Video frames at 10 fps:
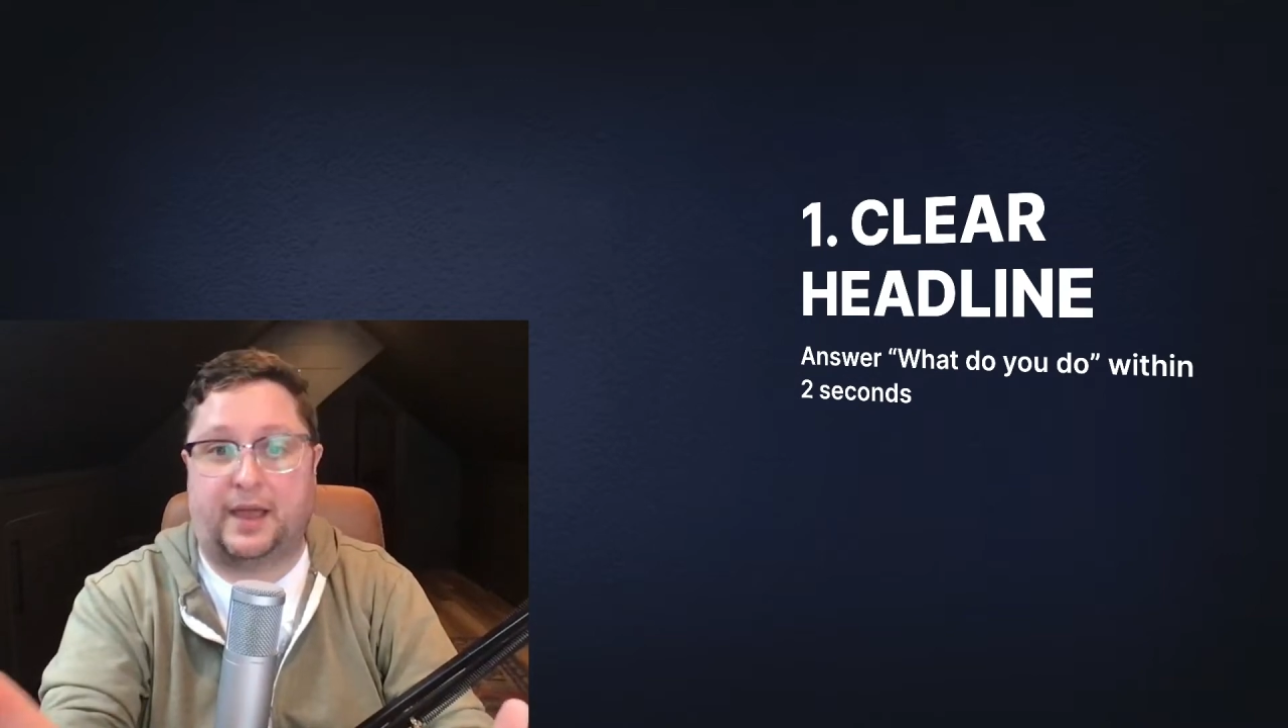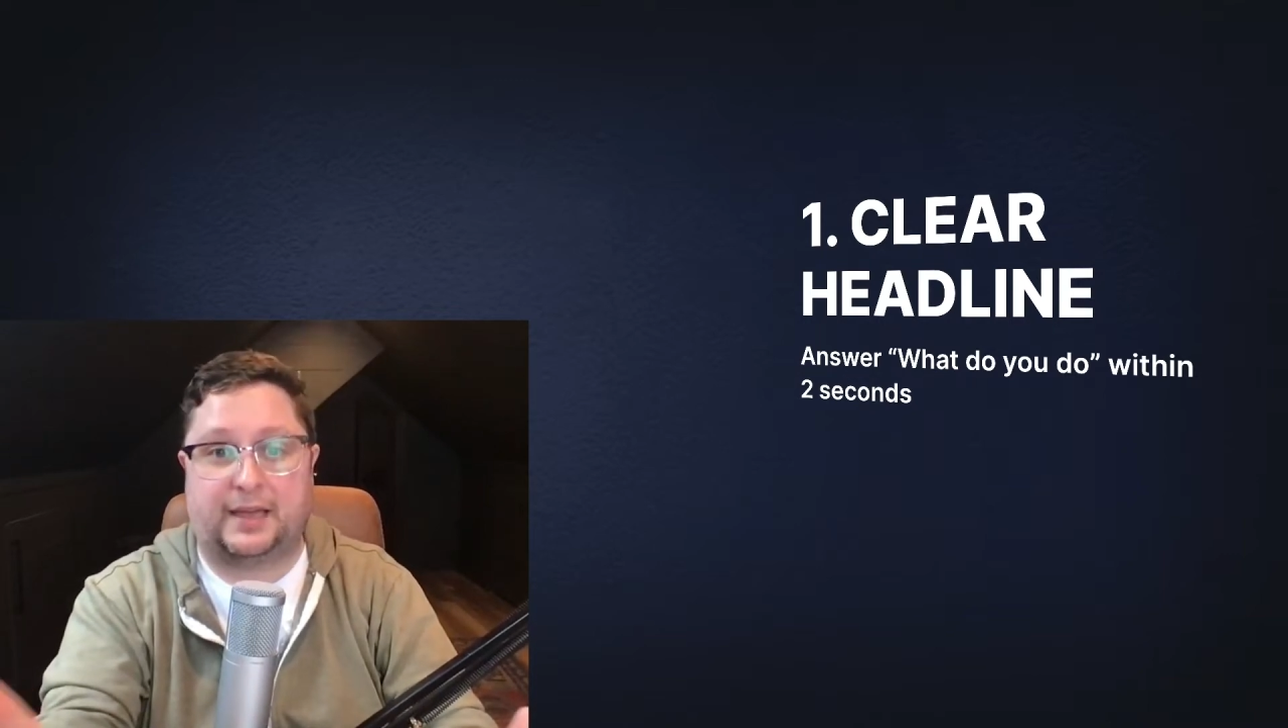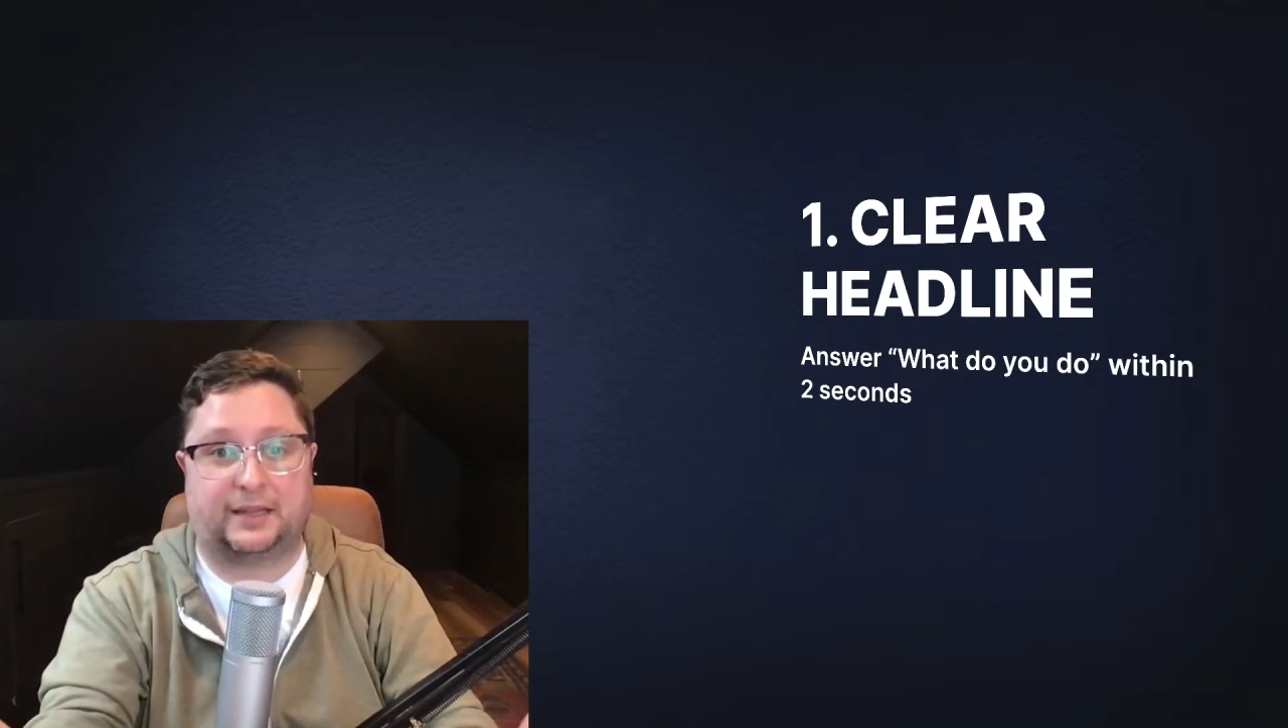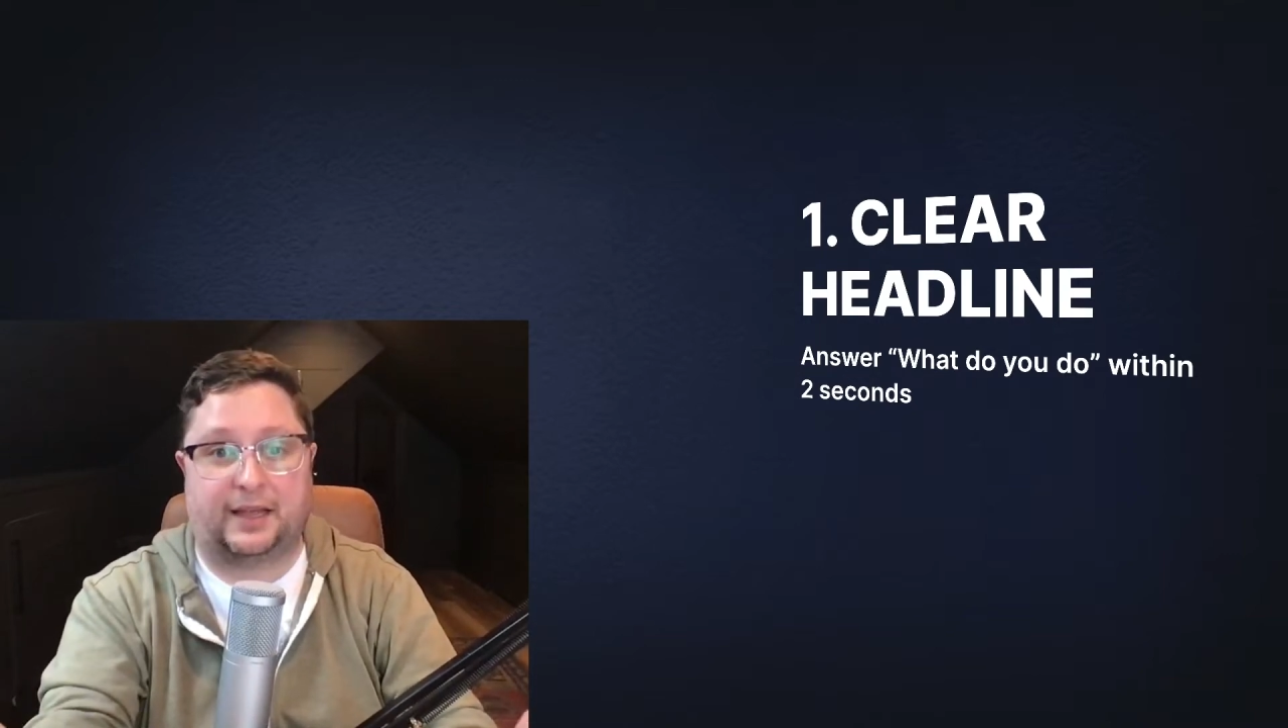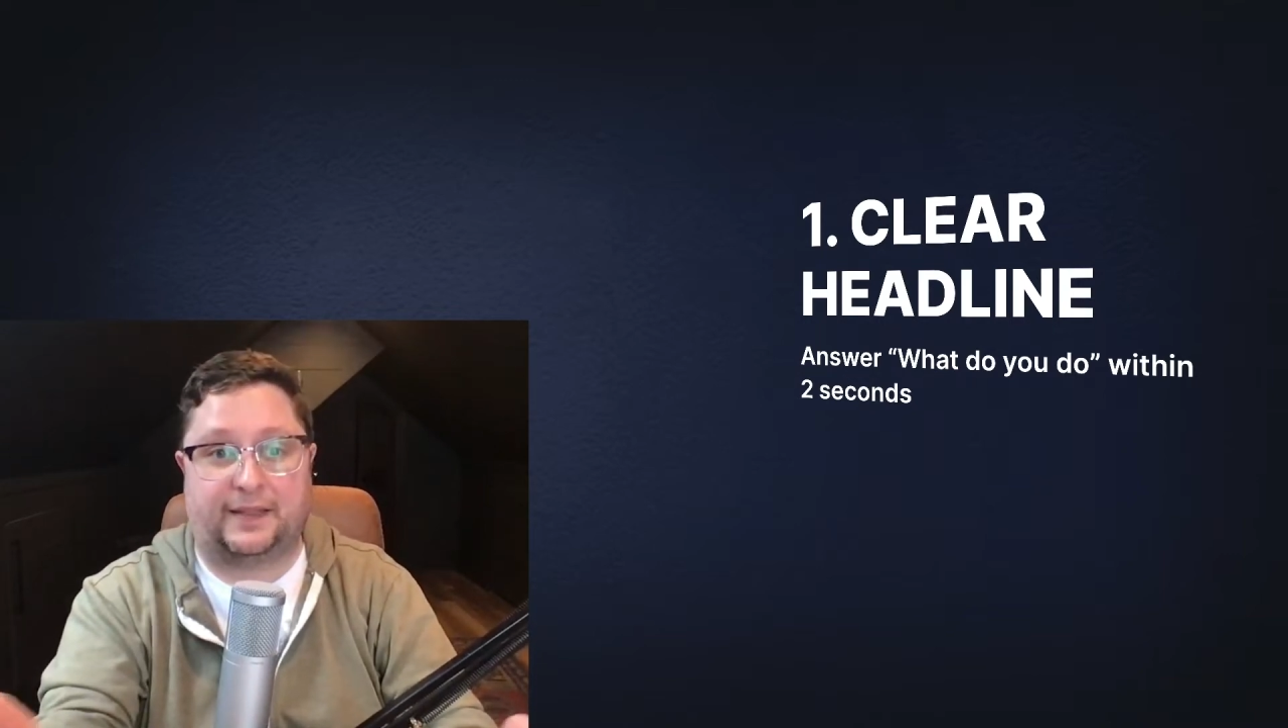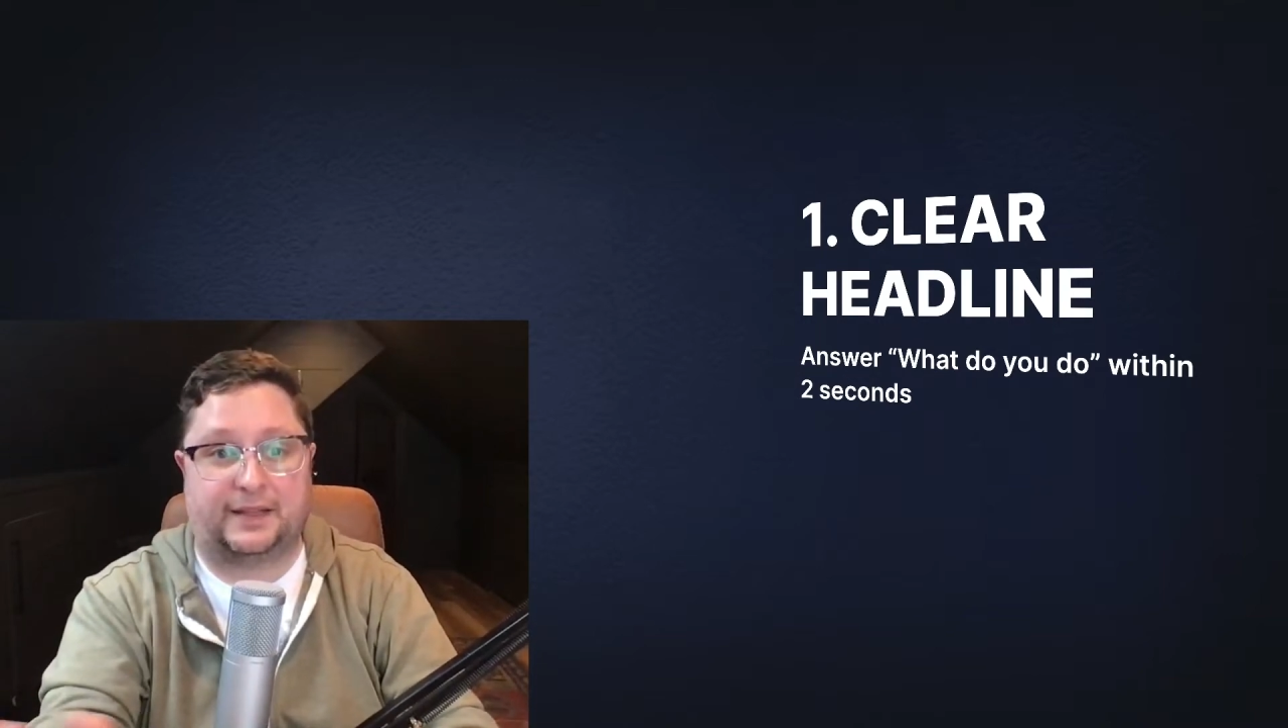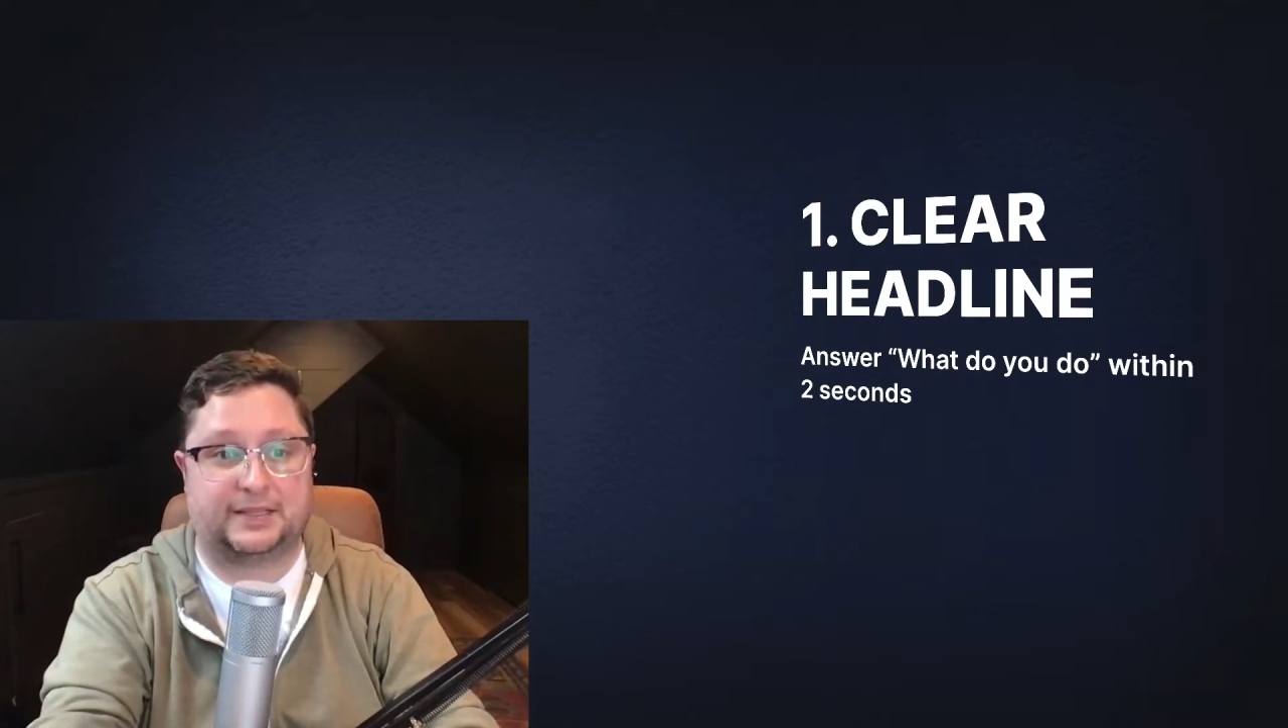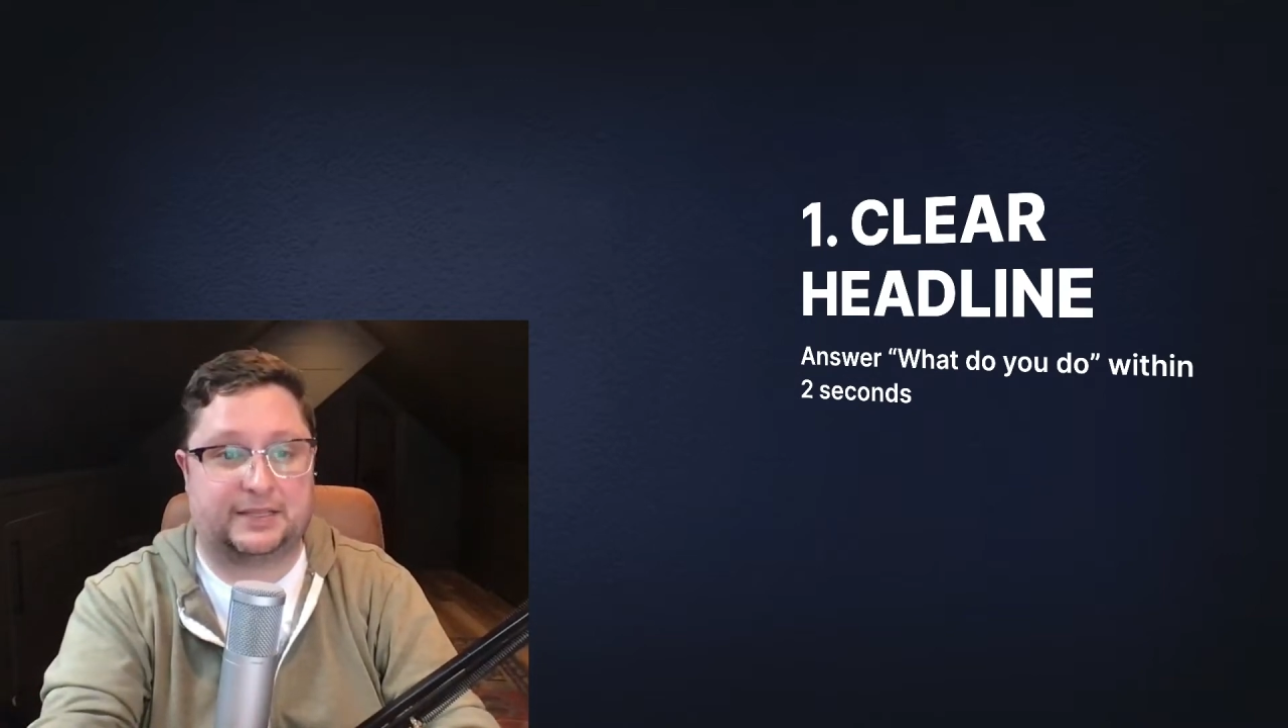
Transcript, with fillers: headline that's